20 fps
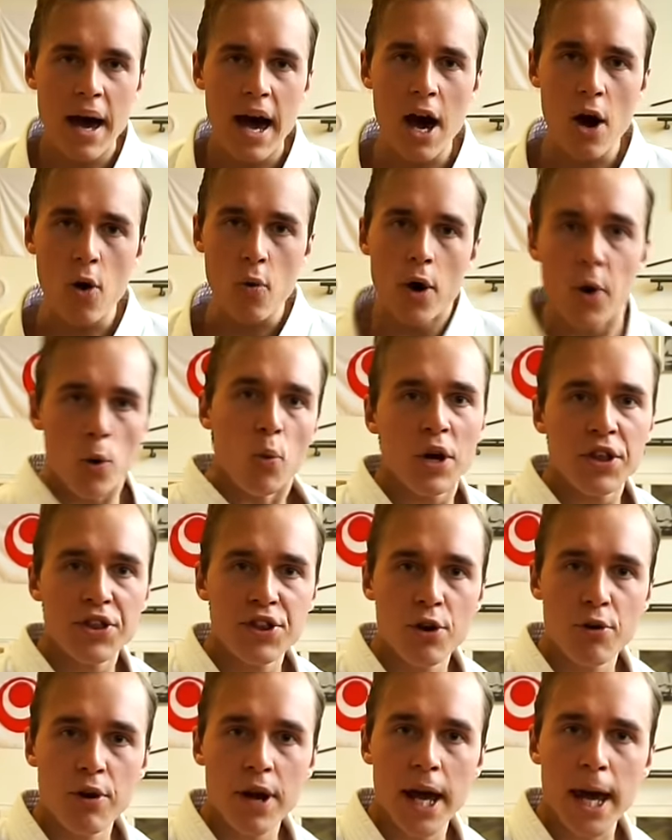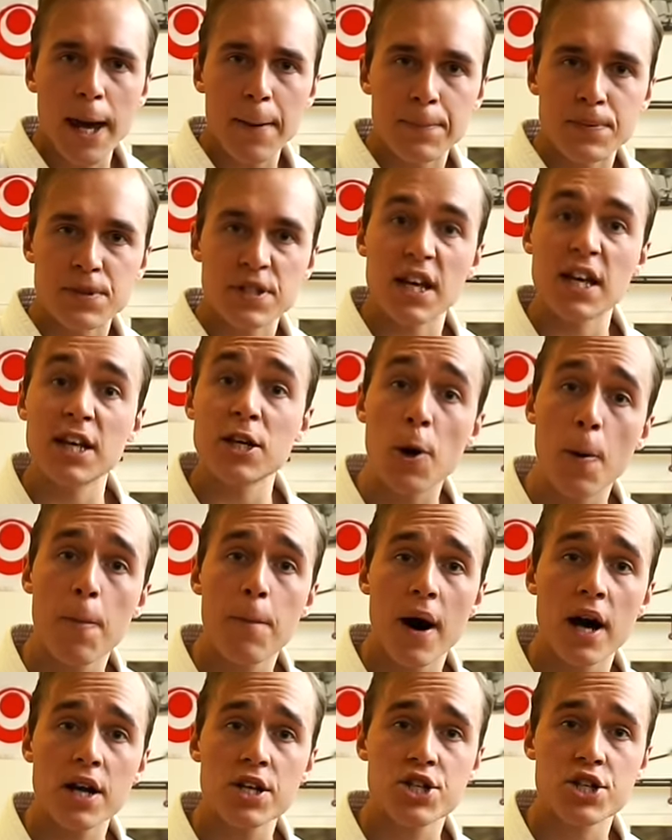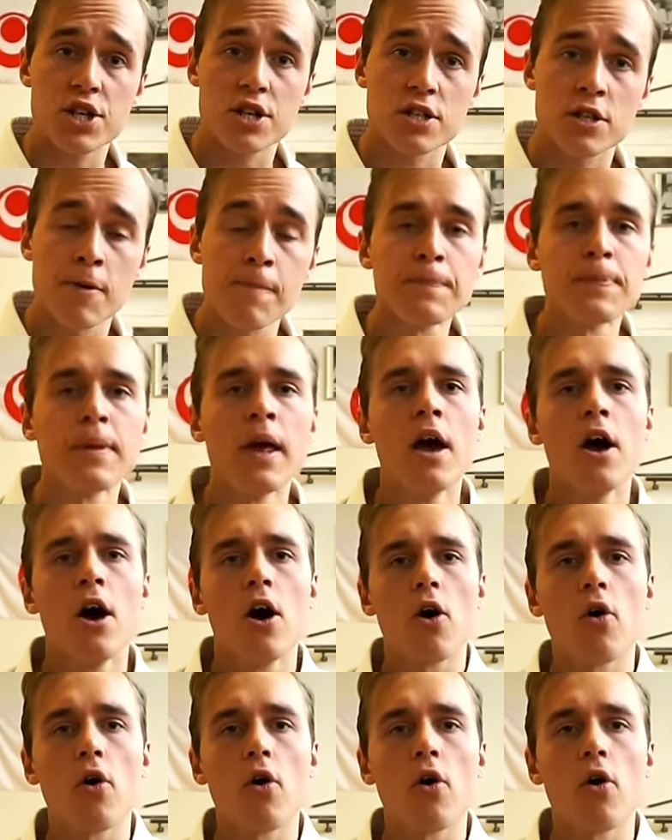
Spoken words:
power with your hips in your punches,